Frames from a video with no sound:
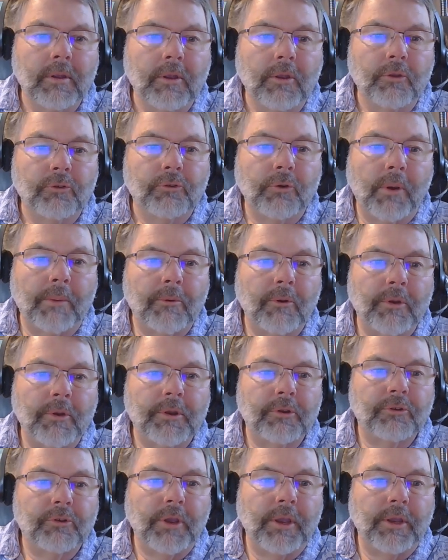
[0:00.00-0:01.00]
So I'm going
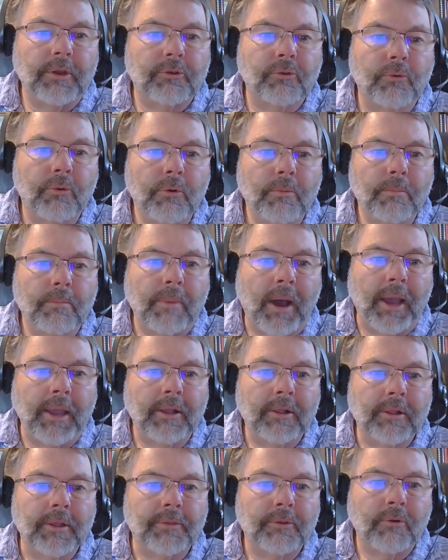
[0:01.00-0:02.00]
to change group by,
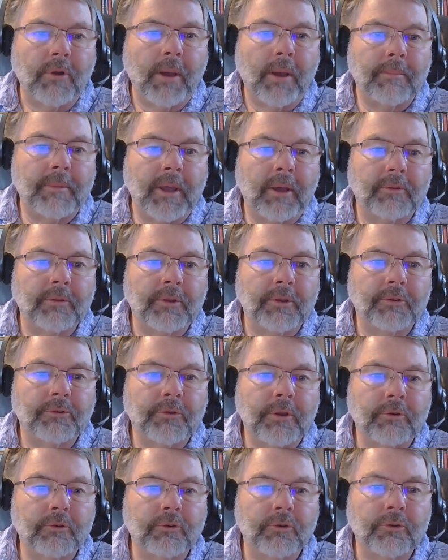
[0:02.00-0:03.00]
click the drop down list,
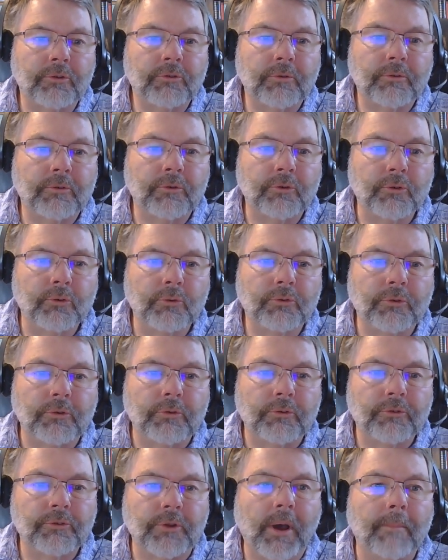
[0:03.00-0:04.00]
and just choose
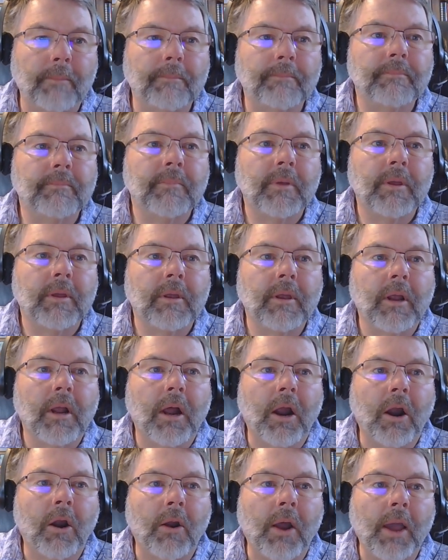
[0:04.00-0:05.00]
sum.
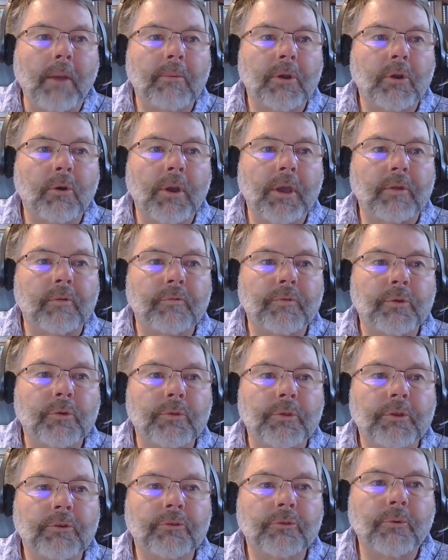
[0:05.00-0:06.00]
Alright, we'll go ahead and view
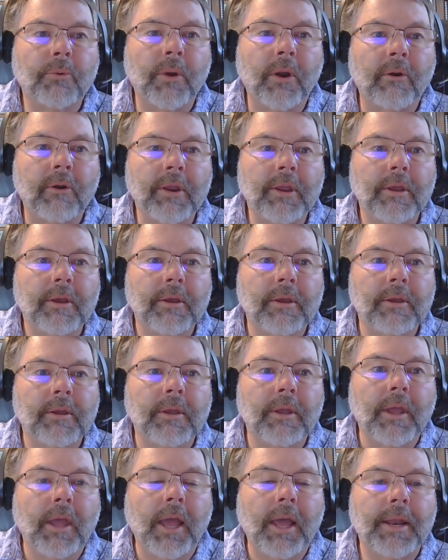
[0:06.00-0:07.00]
this query,
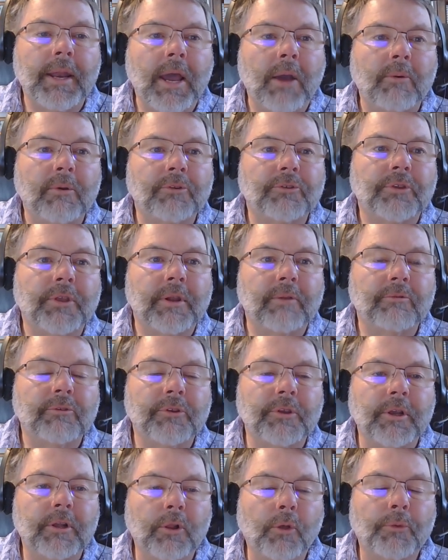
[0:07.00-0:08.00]
and now instead of
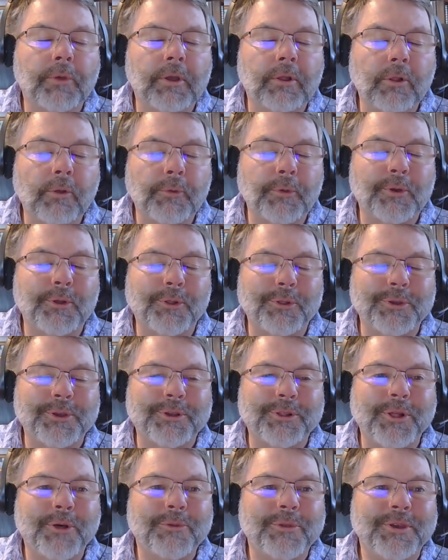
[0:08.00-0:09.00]
seeing clothing, clothing, clothing,
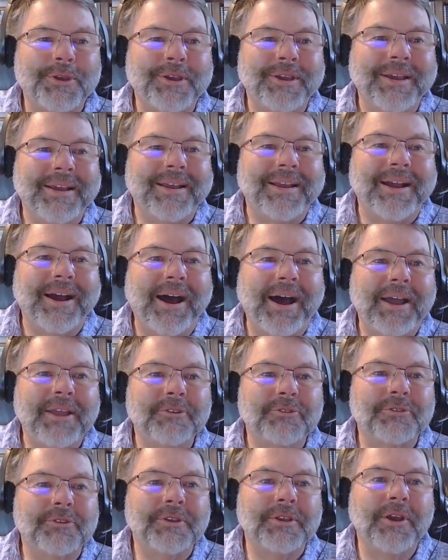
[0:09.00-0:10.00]
clothing, I
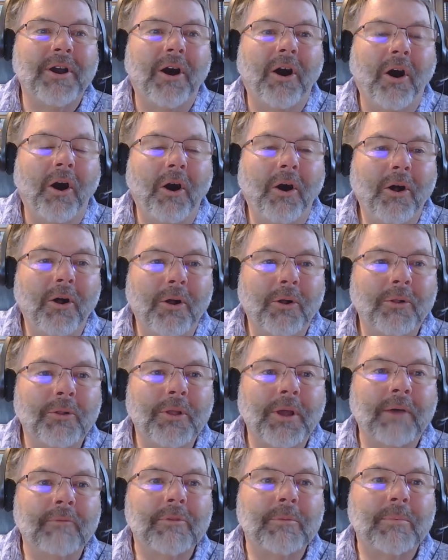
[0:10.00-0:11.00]
see all
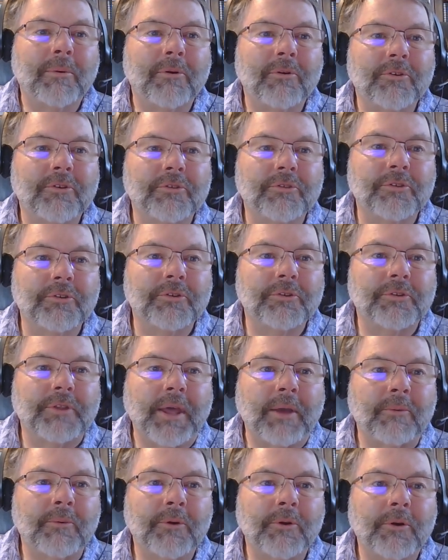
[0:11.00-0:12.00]
of the purchases
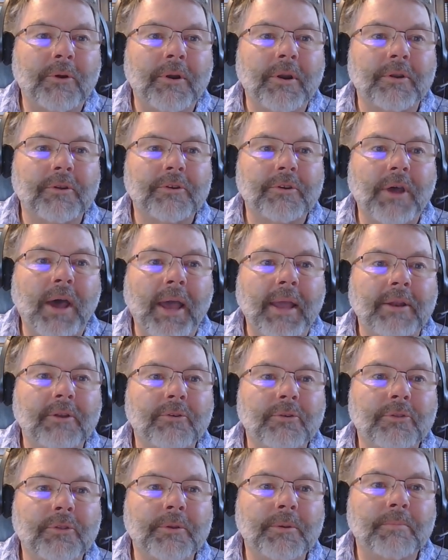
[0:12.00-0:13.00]
that were tied
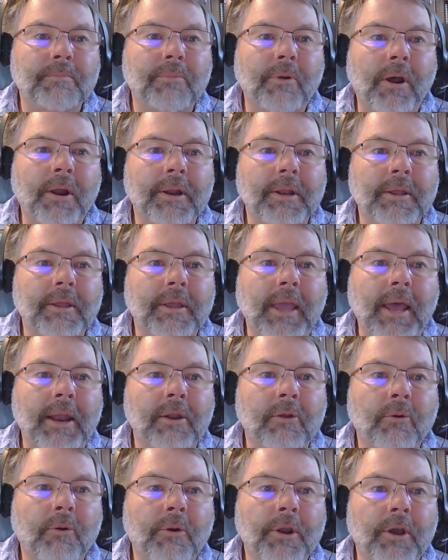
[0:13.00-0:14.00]
to the product
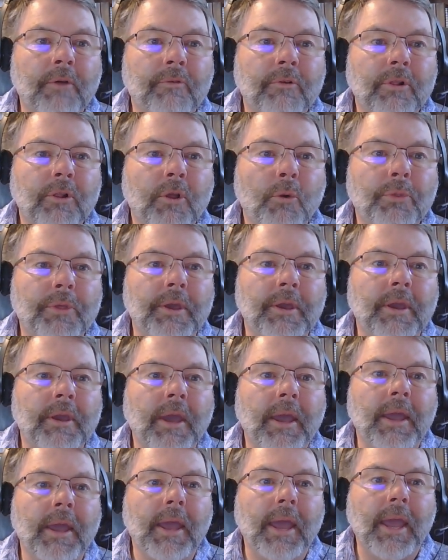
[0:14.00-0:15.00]
category of clothing,
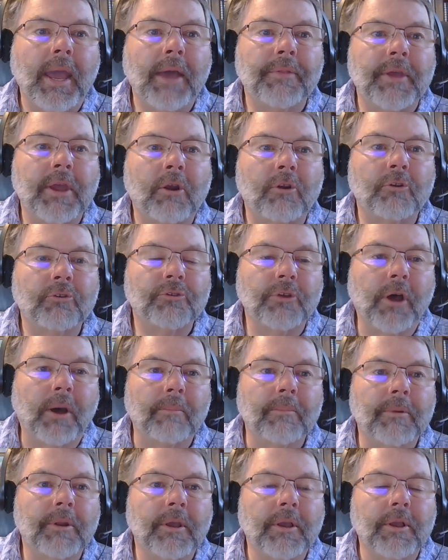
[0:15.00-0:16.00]
and they are
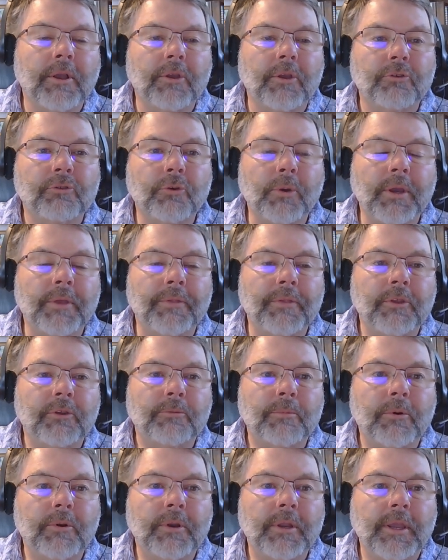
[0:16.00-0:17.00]
summed. So in this
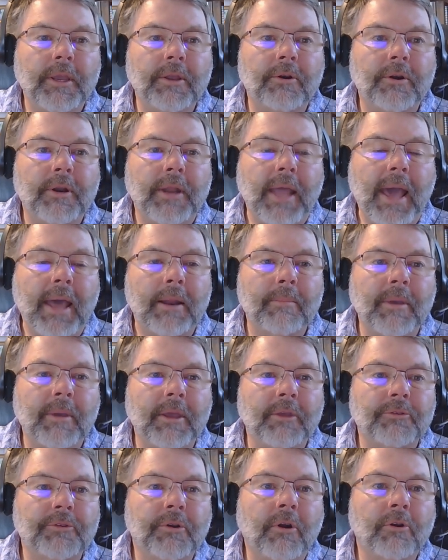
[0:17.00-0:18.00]
particular
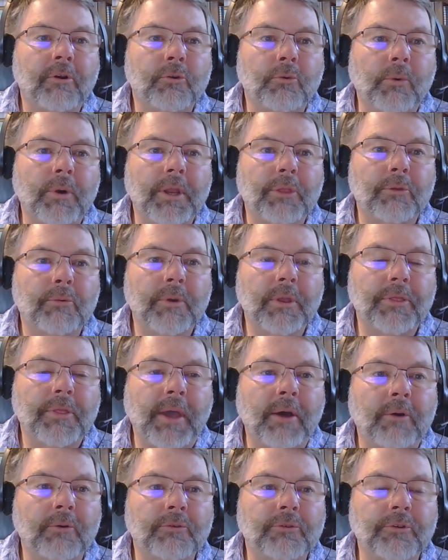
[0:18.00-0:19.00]
database, there are
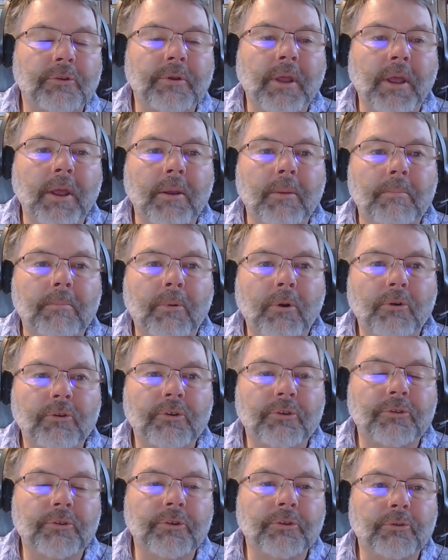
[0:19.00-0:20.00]
23,000
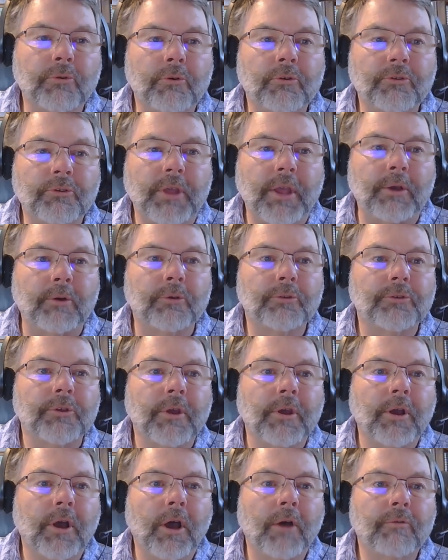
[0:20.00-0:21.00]
purchases or sales
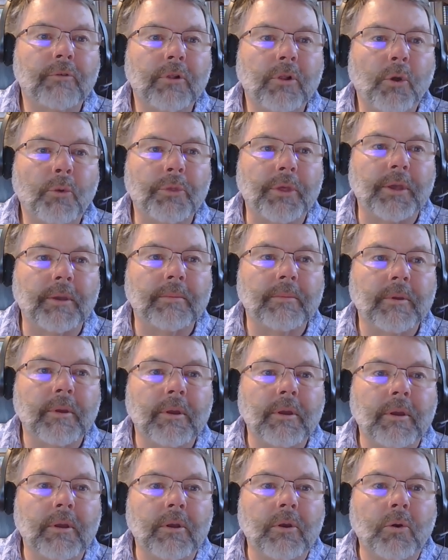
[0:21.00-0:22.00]
of clothing.
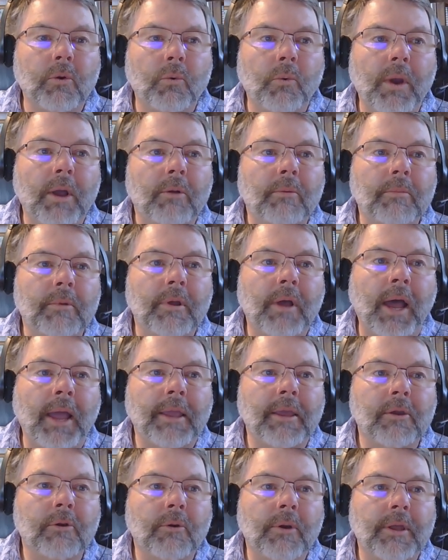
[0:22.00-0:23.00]
Well, I
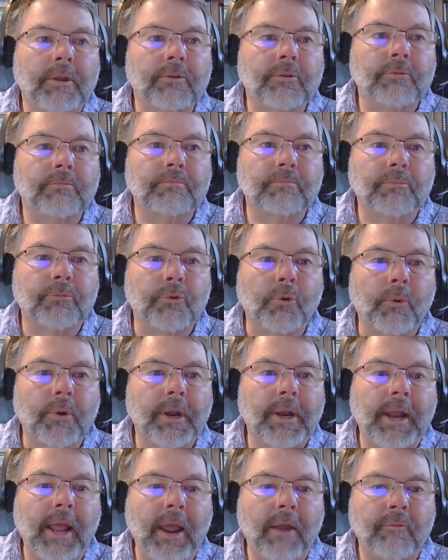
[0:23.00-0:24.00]
can go ahead and throw in
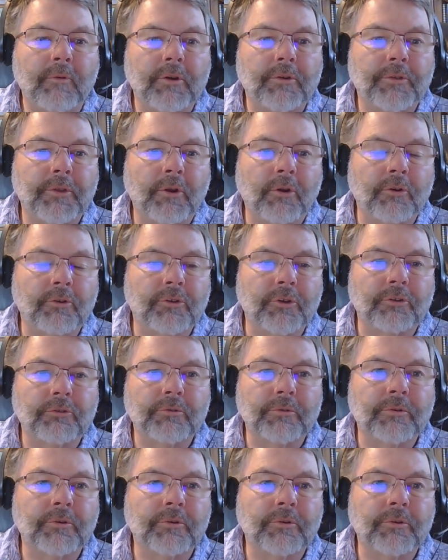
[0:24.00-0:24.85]
an average there just